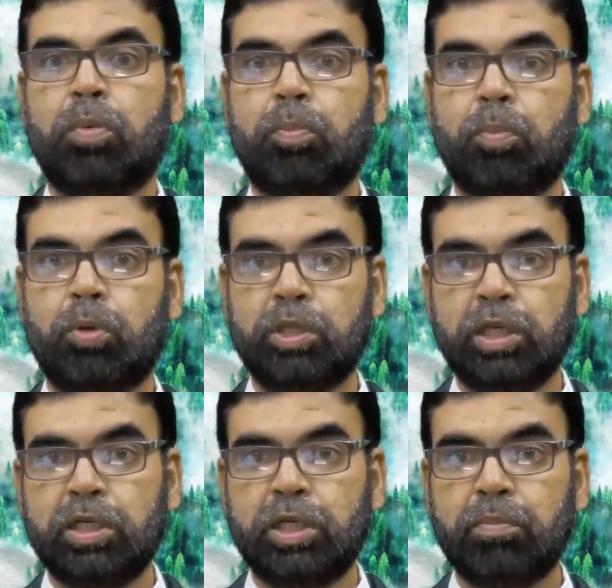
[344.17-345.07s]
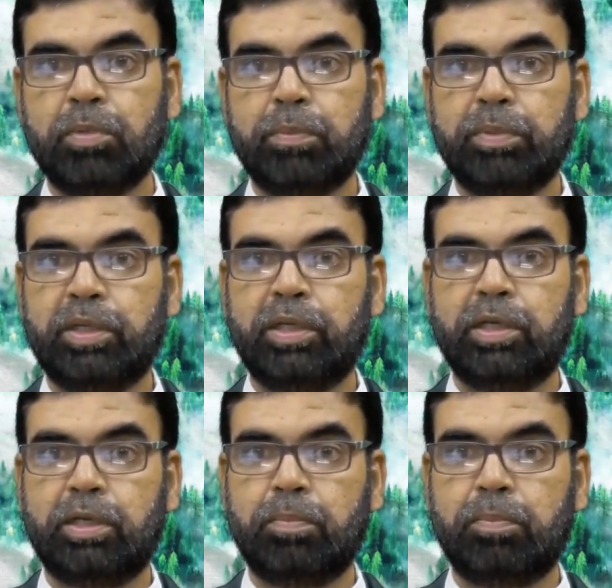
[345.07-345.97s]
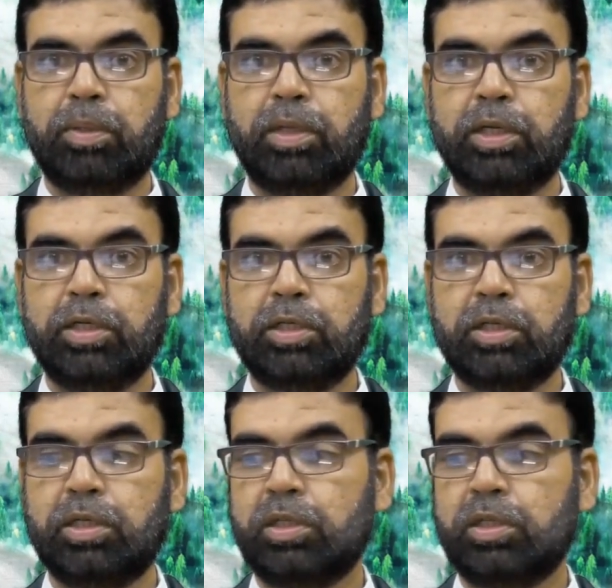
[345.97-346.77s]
more than 10 milligram per liter,